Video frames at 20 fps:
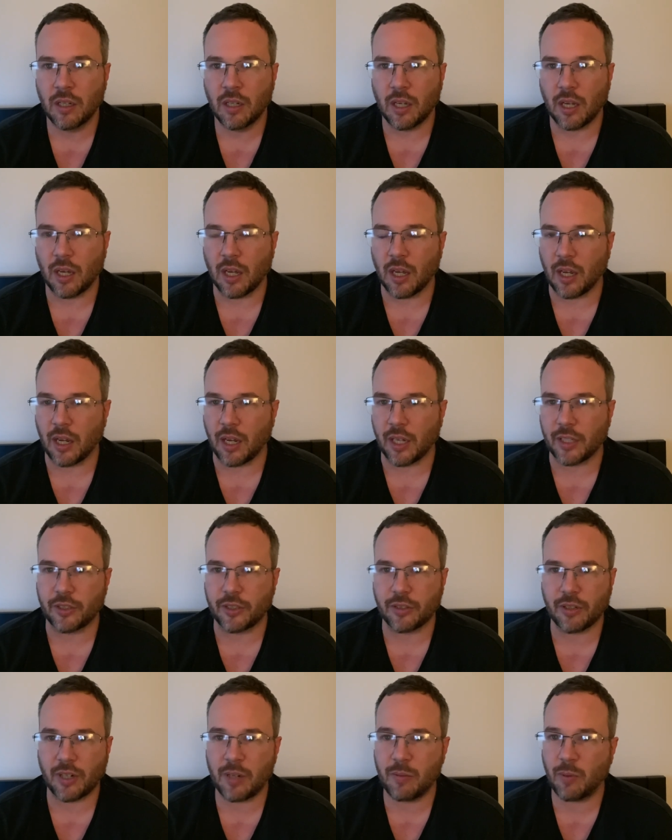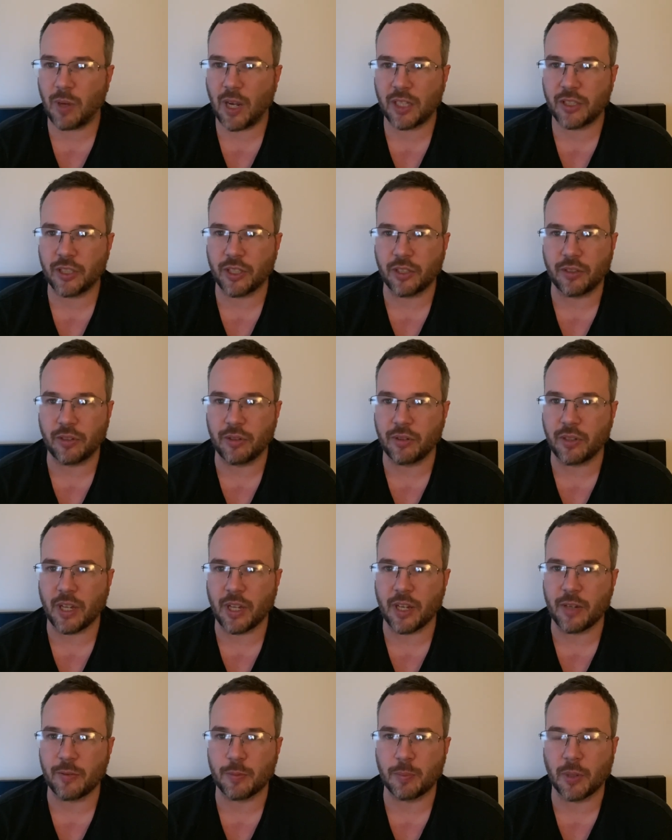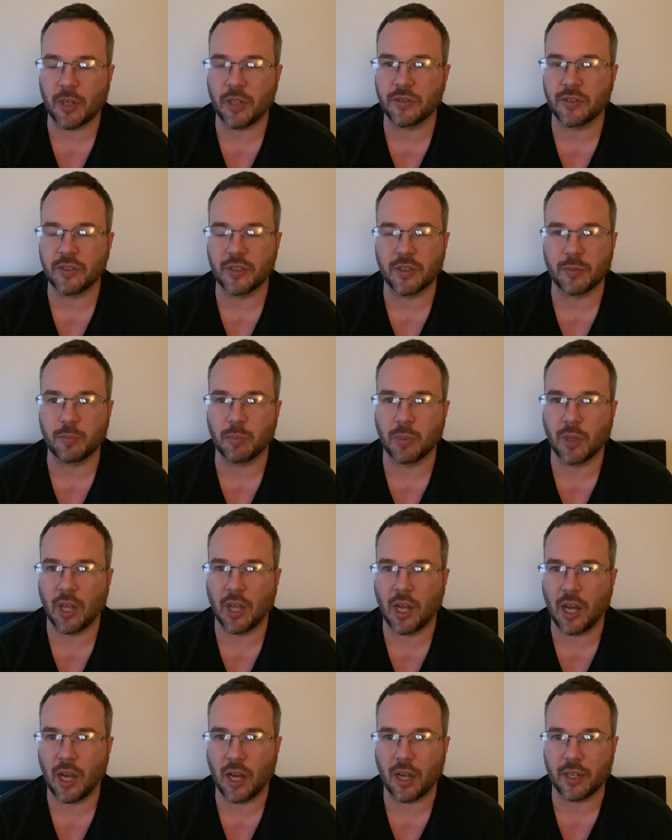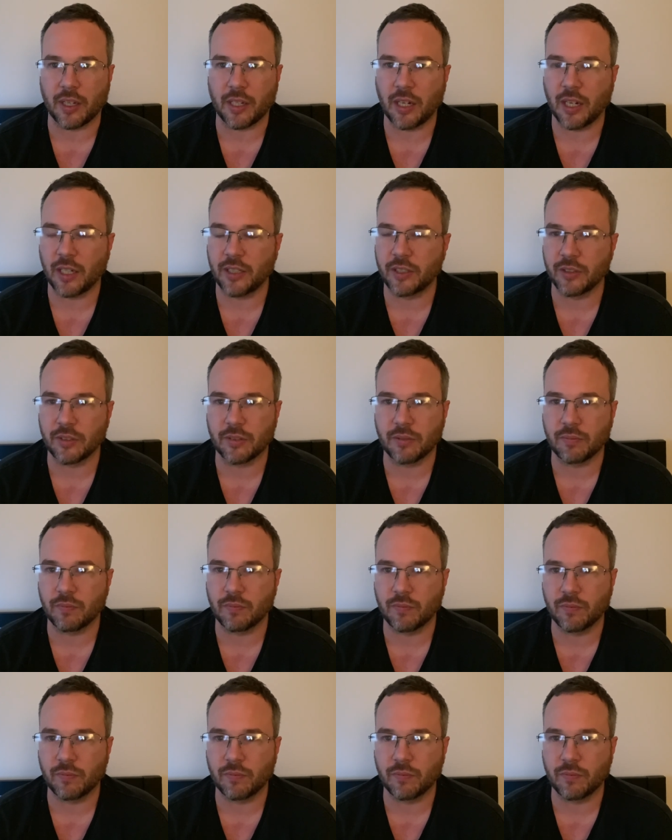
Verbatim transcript: Uh, I tried watching two games because of this blog, and I just,